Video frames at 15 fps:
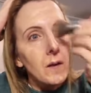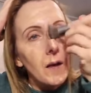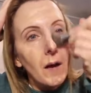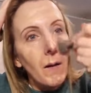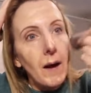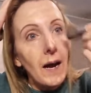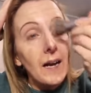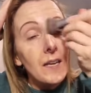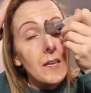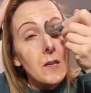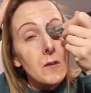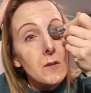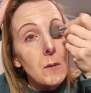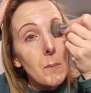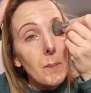Now, I
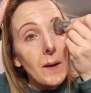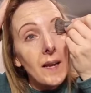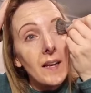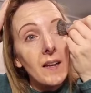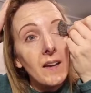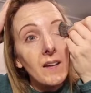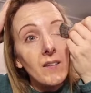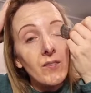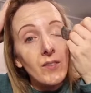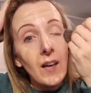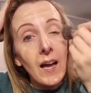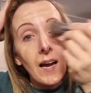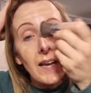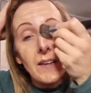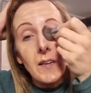use a big
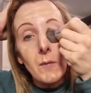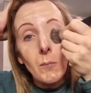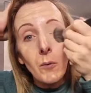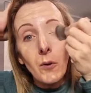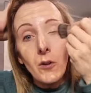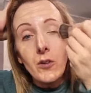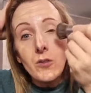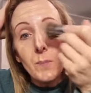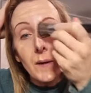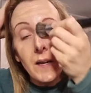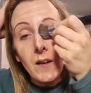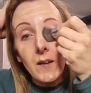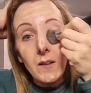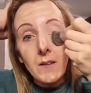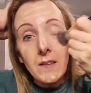flat-ended brush
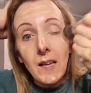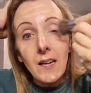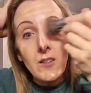because